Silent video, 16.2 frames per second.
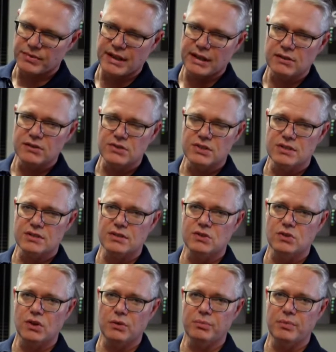That'll just
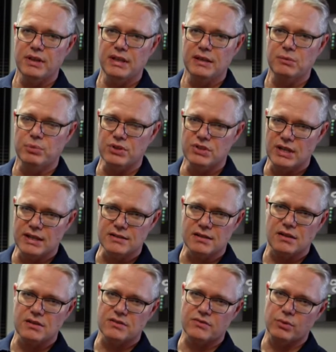stop the
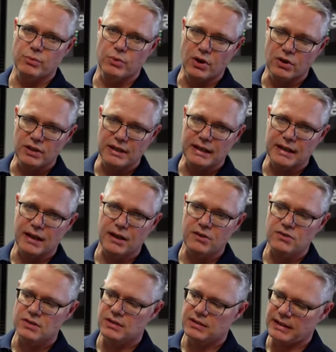projectiles from rolling
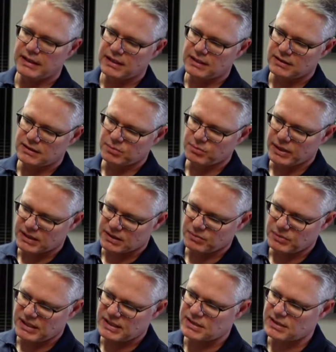out and make
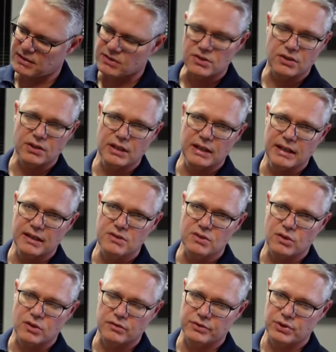them easier to collect
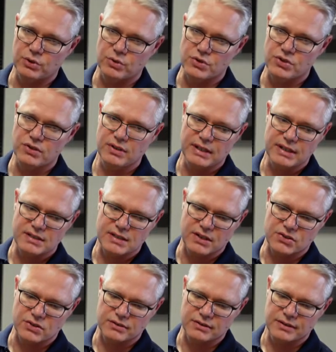after your shooting
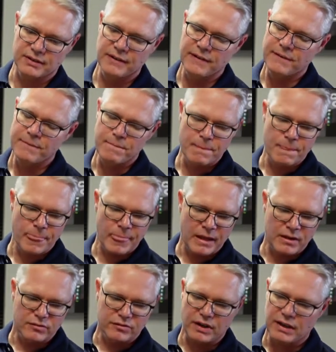session.
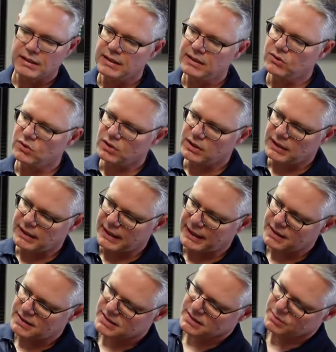Finally, you're going to
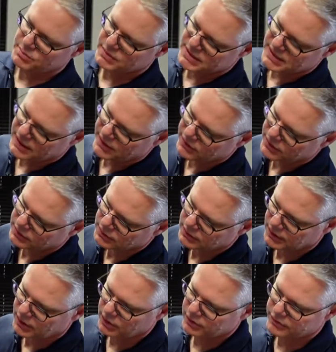hang some material
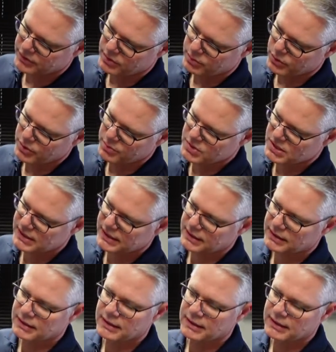over the broomstick.